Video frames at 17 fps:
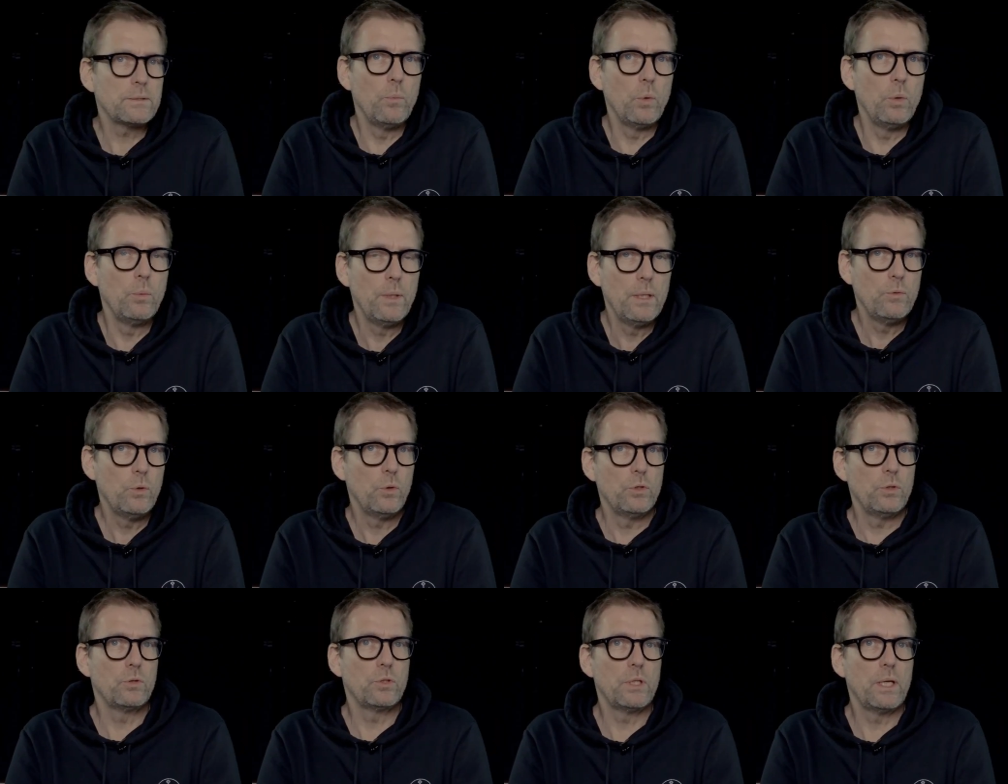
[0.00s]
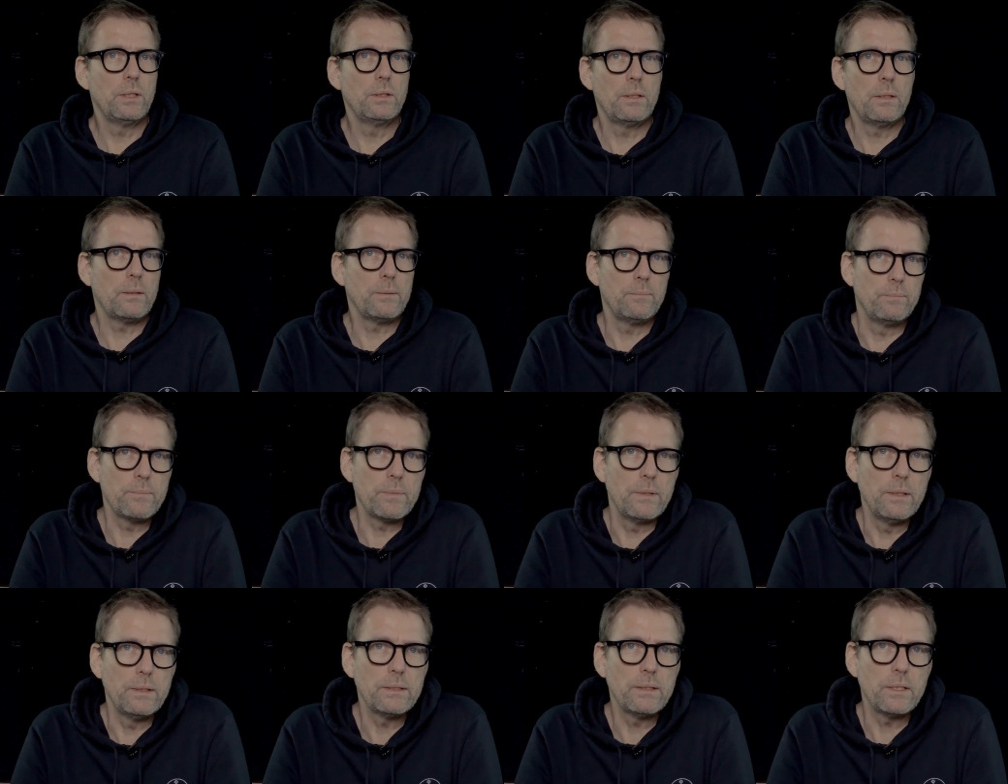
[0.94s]
what we have also checked,
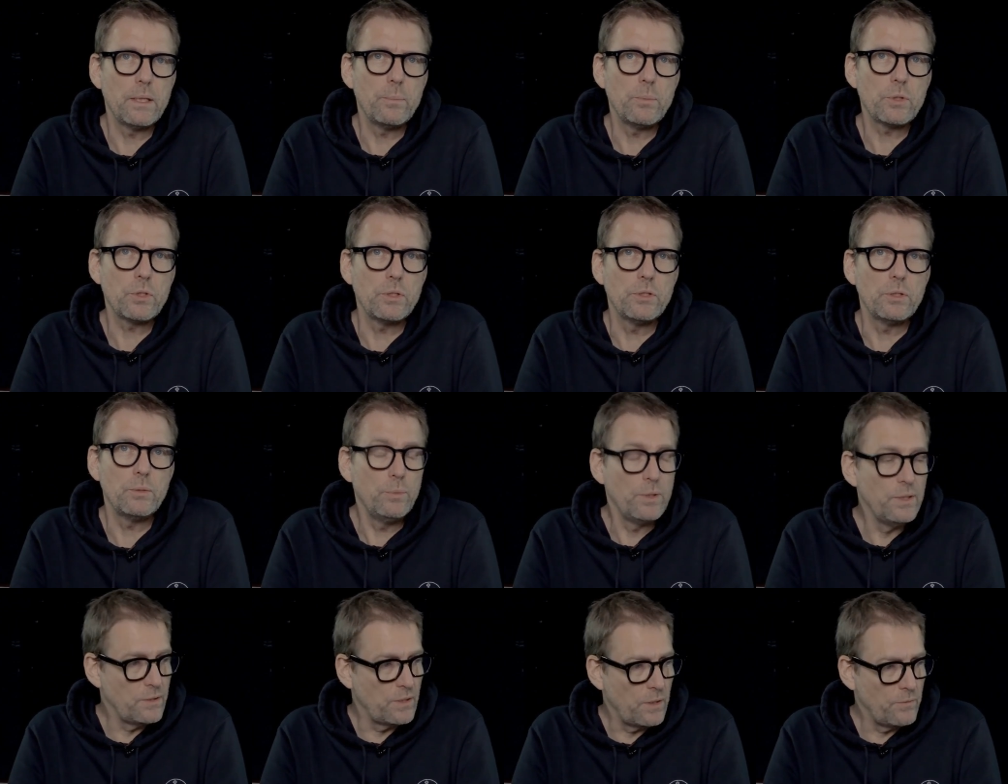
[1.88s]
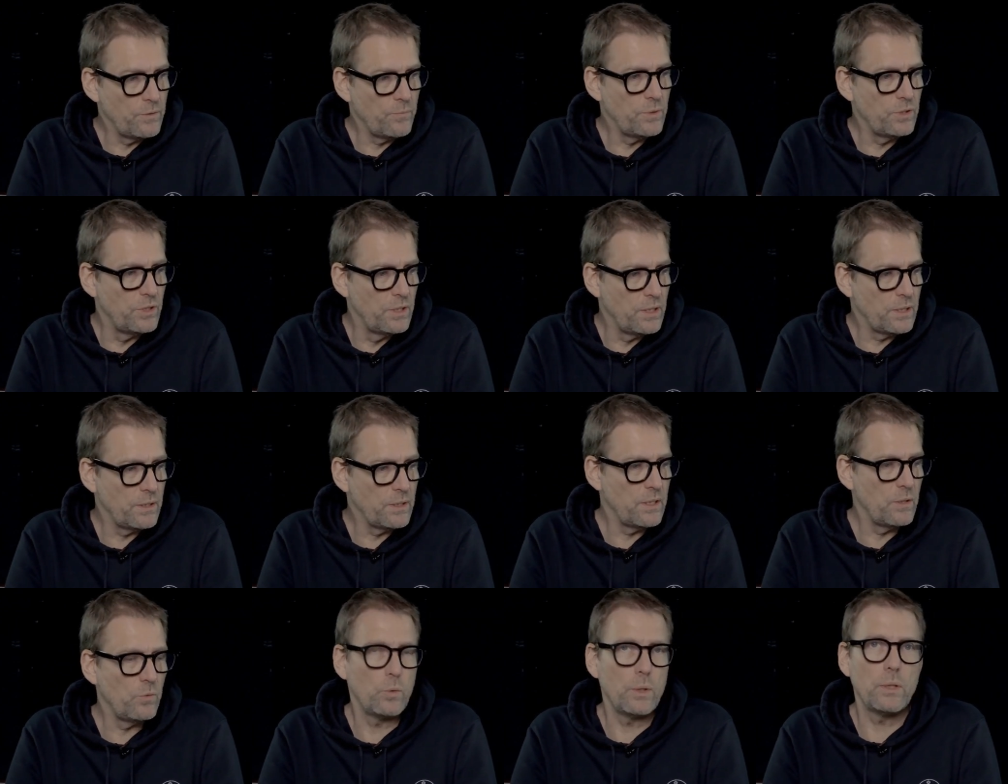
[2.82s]
is the temperature stability of the machine
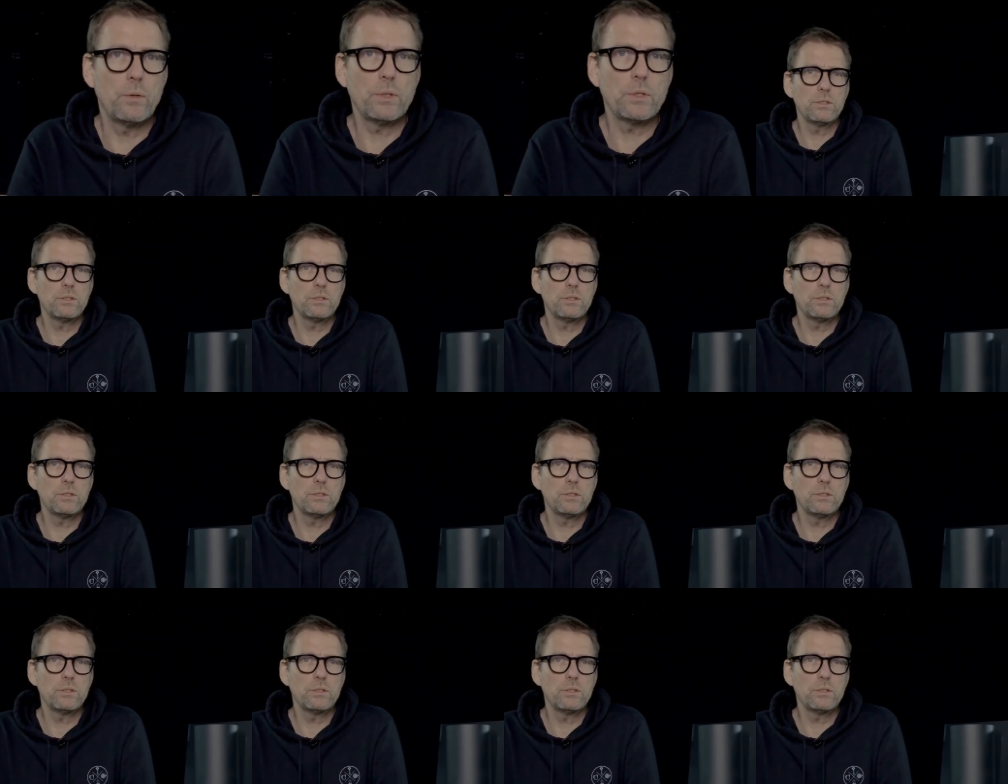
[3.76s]
and whether it